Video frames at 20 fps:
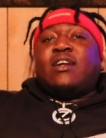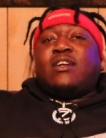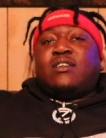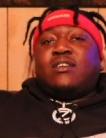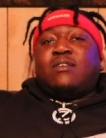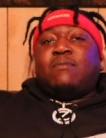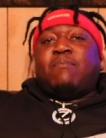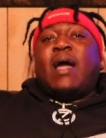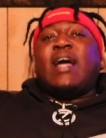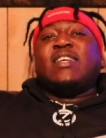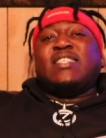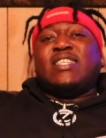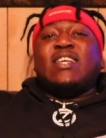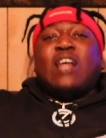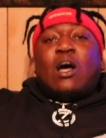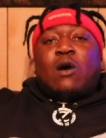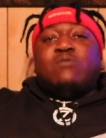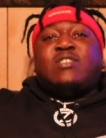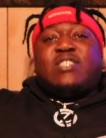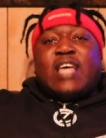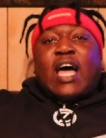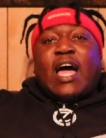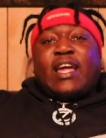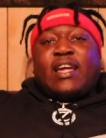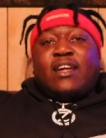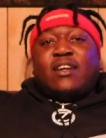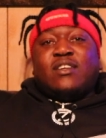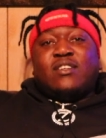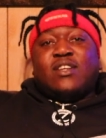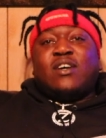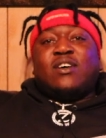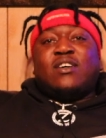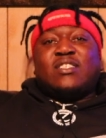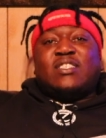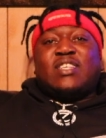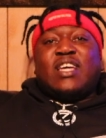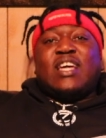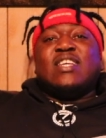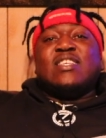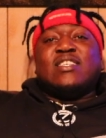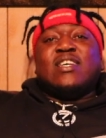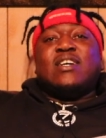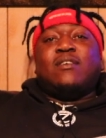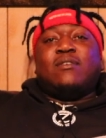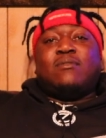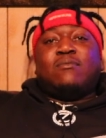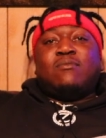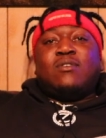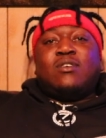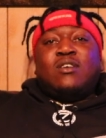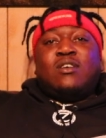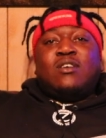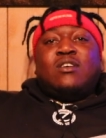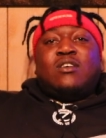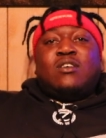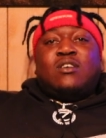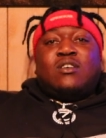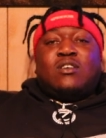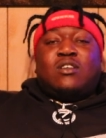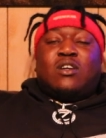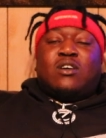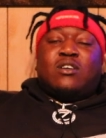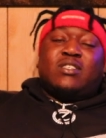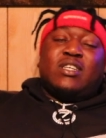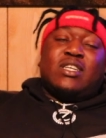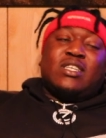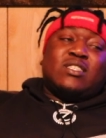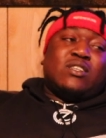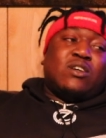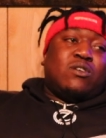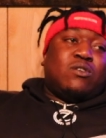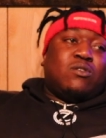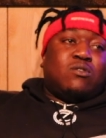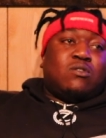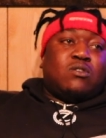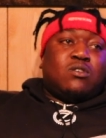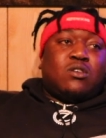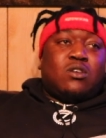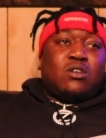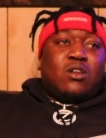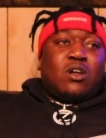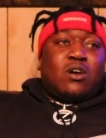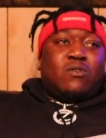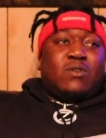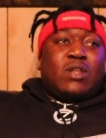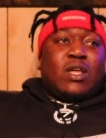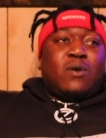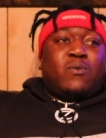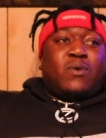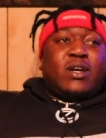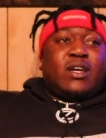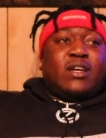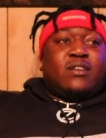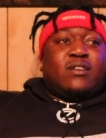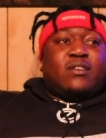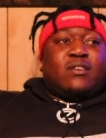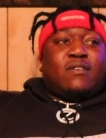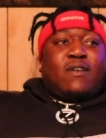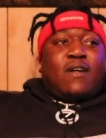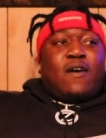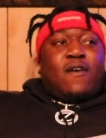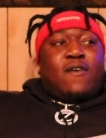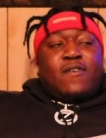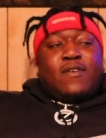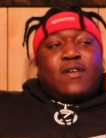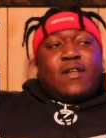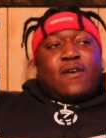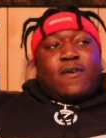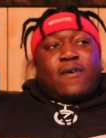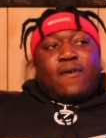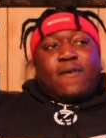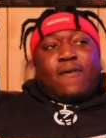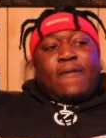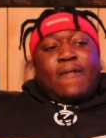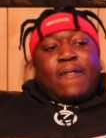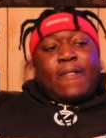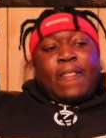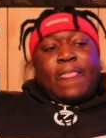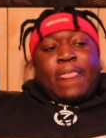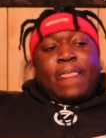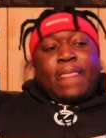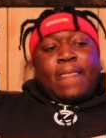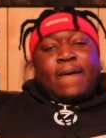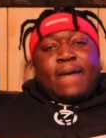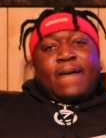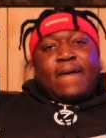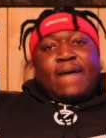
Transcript: Man, mm-hmm. it's on site. You yeah. know what I'm saying? It's up. Yeah. You know what I'm saying? So, you know, that way, I don't know. I don't